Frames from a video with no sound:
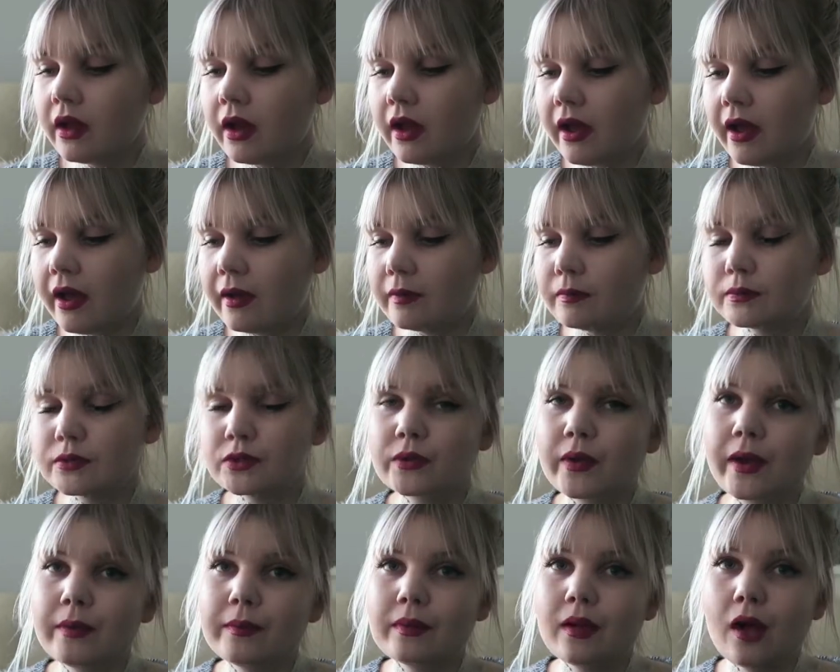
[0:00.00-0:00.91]
So
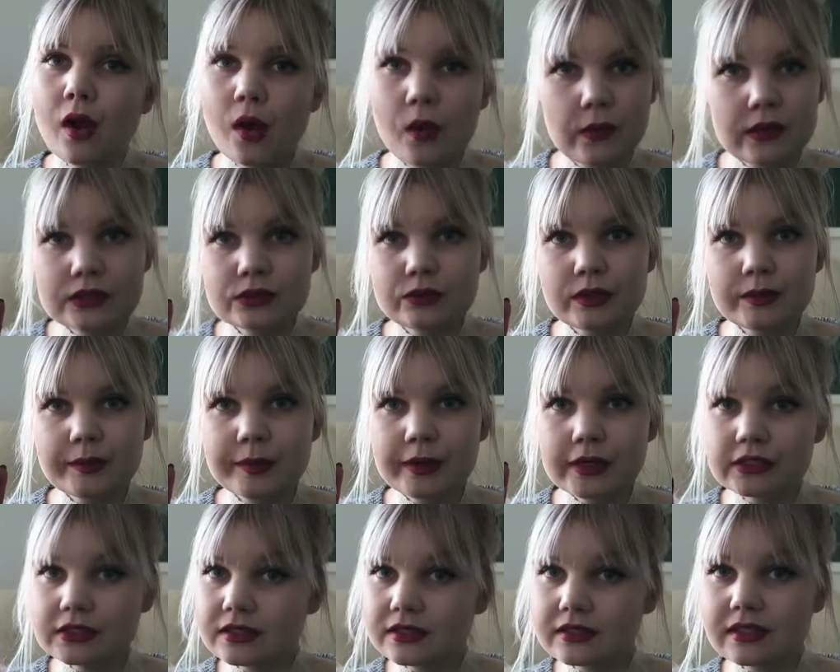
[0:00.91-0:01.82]
I will always
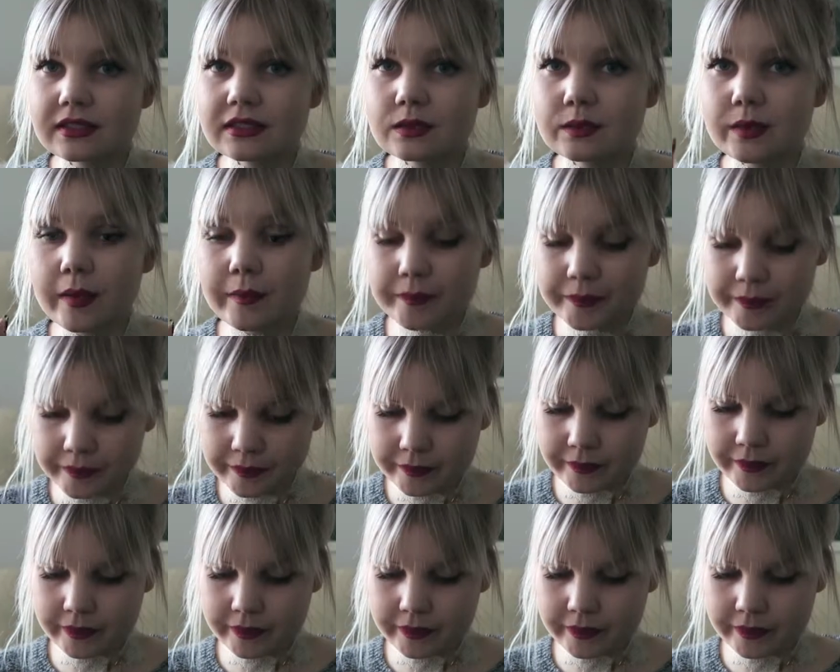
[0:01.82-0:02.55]
repurchase this one.